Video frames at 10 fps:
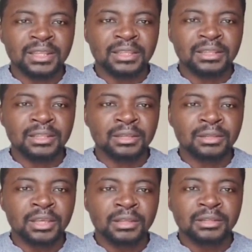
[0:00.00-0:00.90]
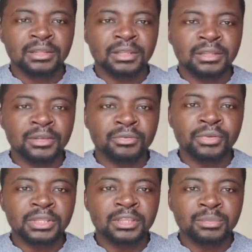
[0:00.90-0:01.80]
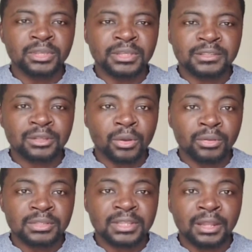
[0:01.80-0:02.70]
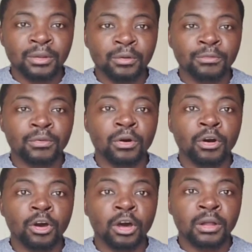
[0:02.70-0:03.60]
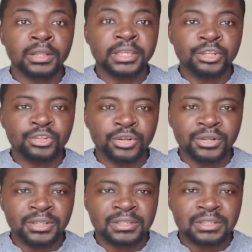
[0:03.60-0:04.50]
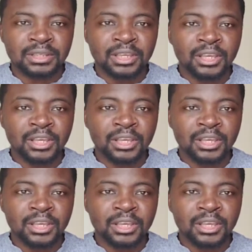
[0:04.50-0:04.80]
The rhythm is constant for all eternity.